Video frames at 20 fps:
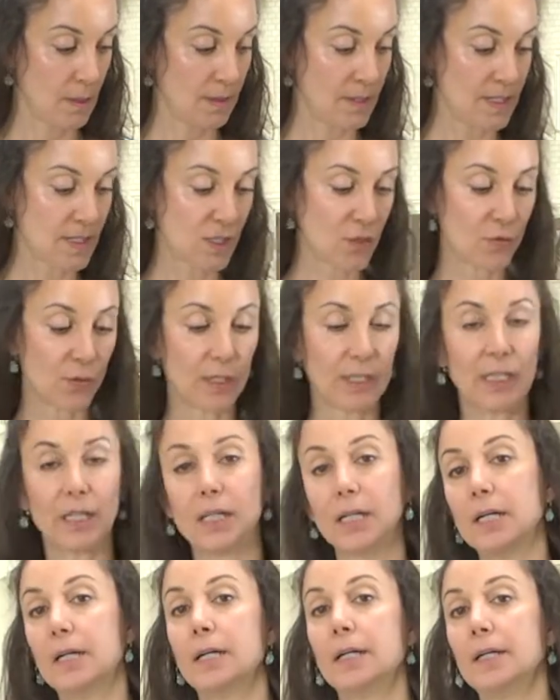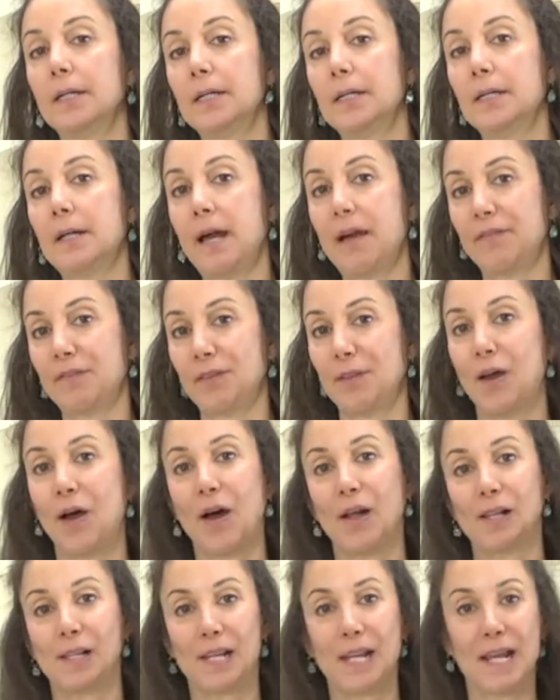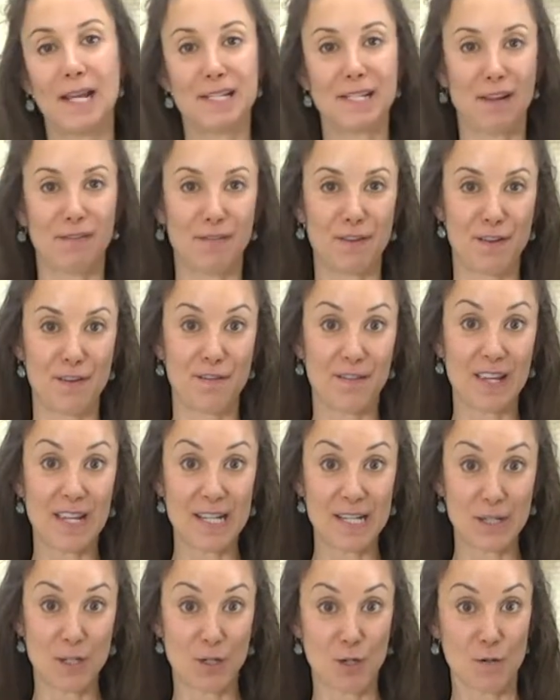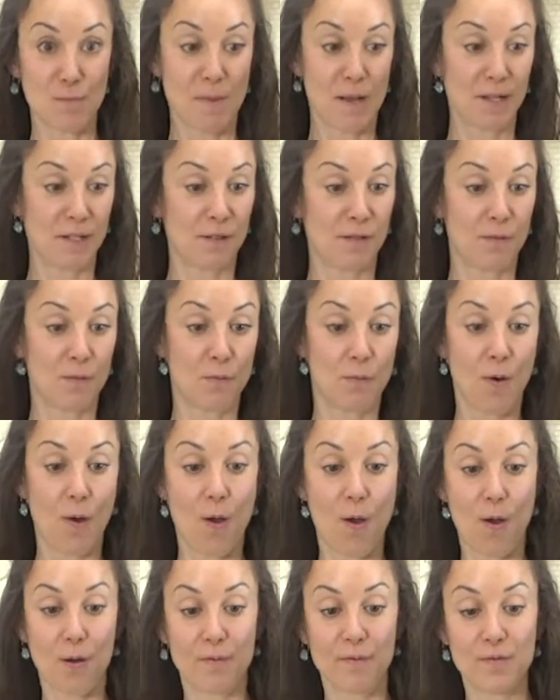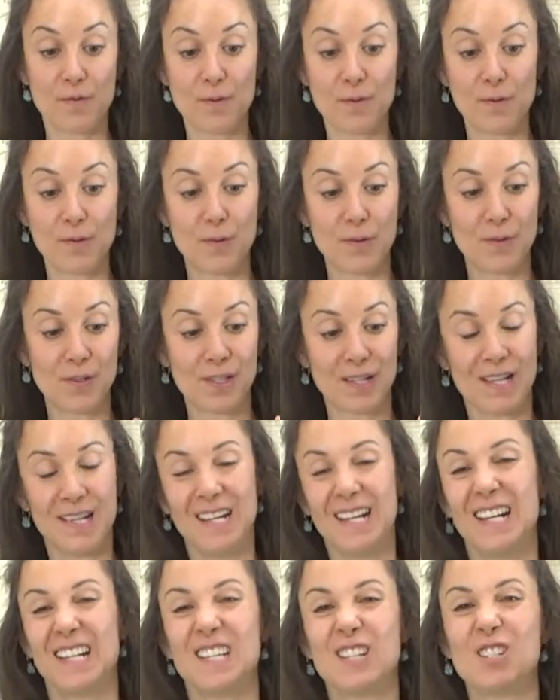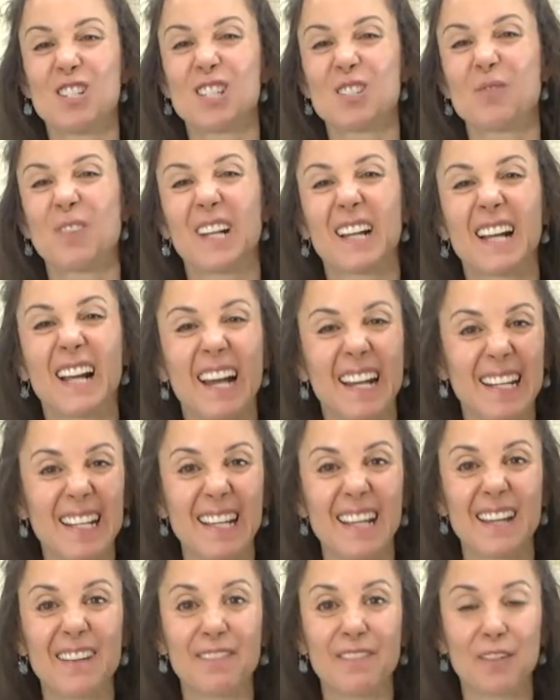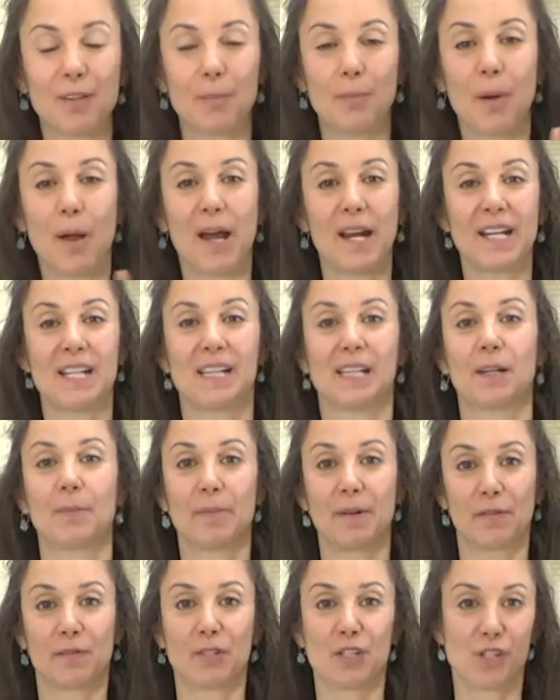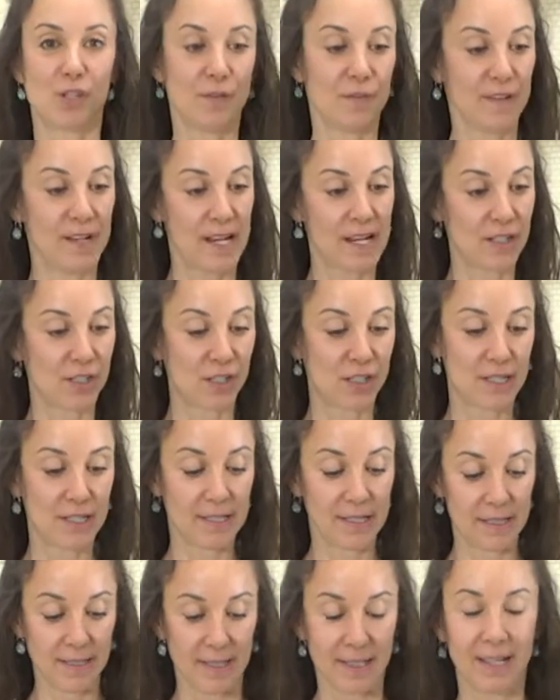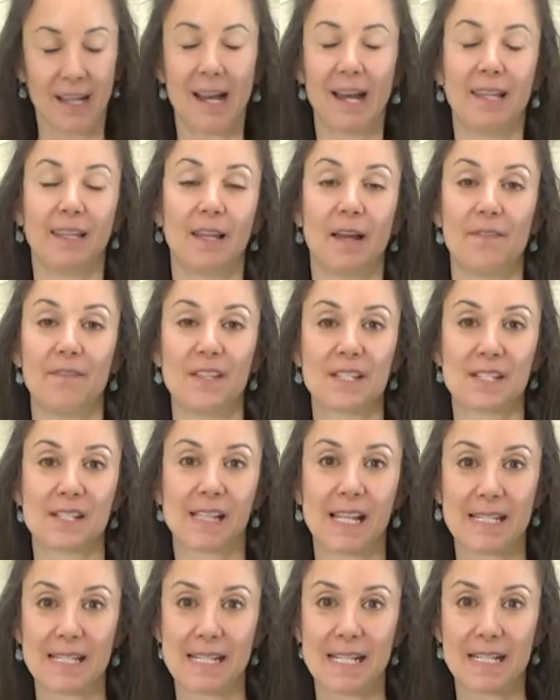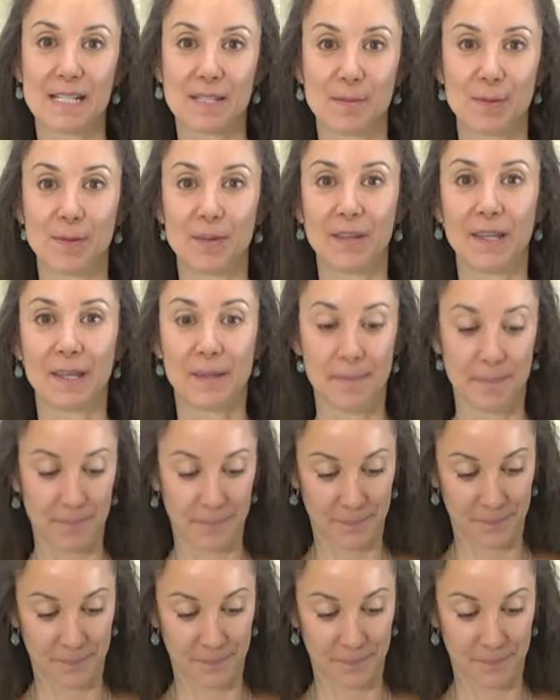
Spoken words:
This is really good after the holidays, after you've eaten too much of the wrong foods. You just want to kind of give your body a little bit of rejuvenation. I love this cleansing smoothie.